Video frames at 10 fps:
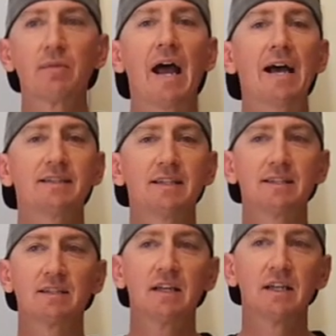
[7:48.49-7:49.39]
As
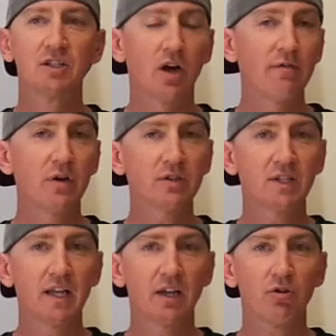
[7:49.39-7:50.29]
this
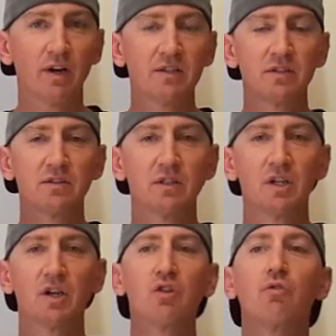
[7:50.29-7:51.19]
diversity increases,
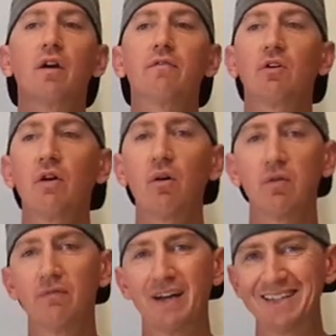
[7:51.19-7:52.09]
your overall health
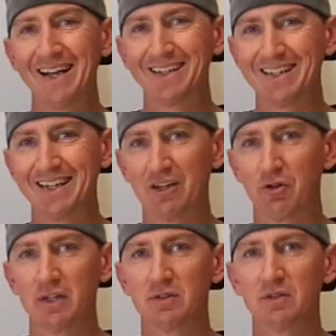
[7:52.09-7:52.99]
and vitality
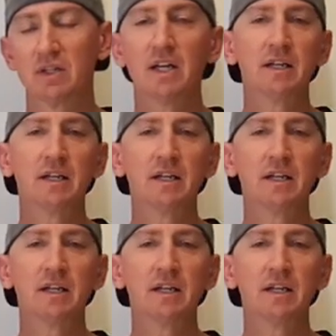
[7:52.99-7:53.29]
increases.